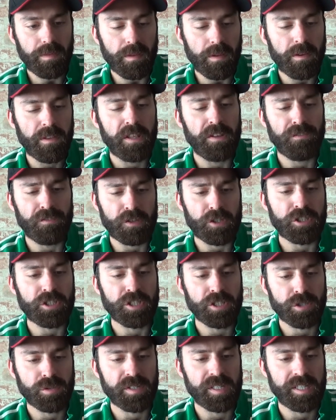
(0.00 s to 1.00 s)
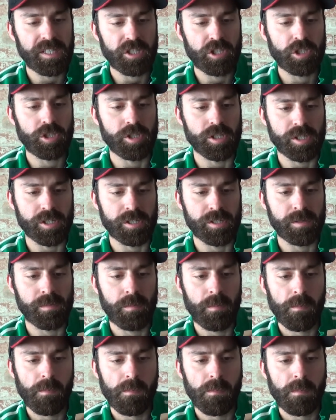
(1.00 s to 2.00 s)
The first ingredient, sugar,
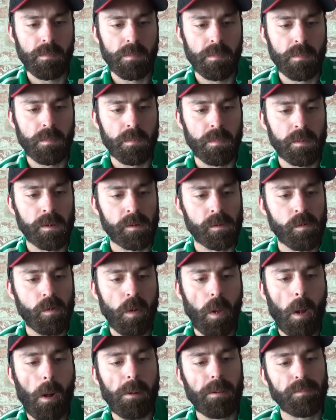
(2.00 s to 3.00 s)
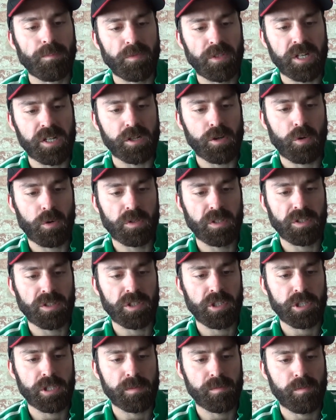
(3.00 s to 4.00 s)
then corn
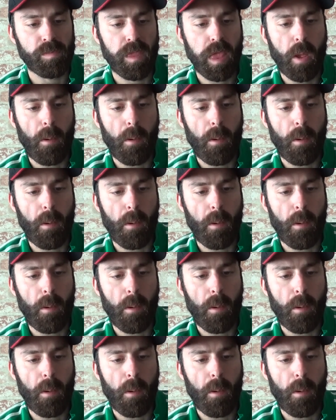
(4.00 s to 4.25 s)
syrup,